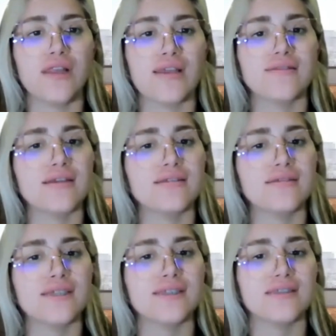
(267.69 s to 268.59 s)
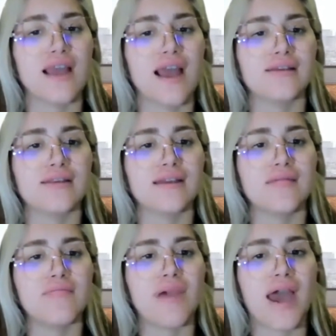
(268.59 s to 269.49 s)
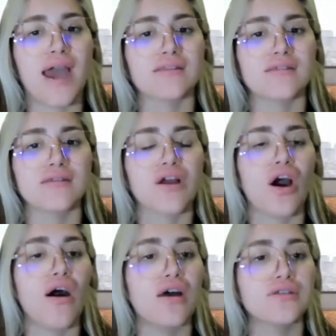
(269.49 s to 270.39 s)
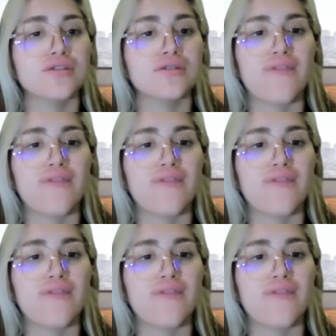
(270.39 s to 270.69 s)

Like, does seasonality impact cost,